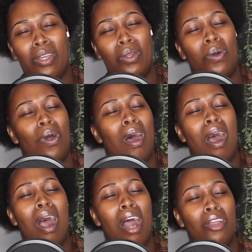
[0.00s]
could
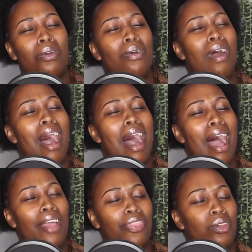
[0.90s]
walk
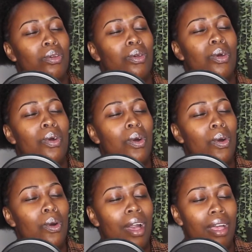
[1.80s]
right
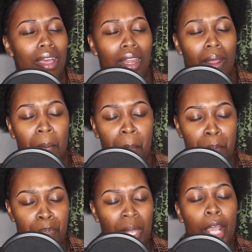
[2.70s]
through it.
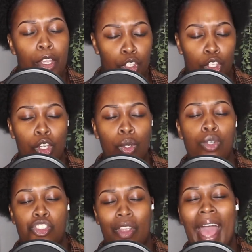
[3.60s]
You
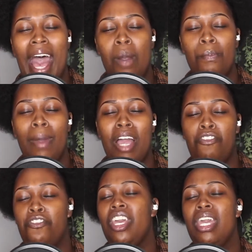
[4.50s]
drowned my
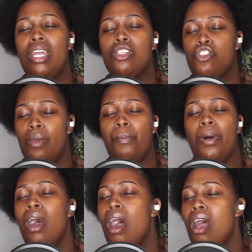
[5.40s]
fears in
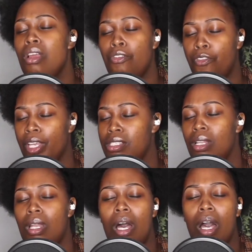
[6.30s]
perfect
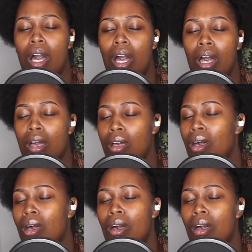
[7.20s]
love.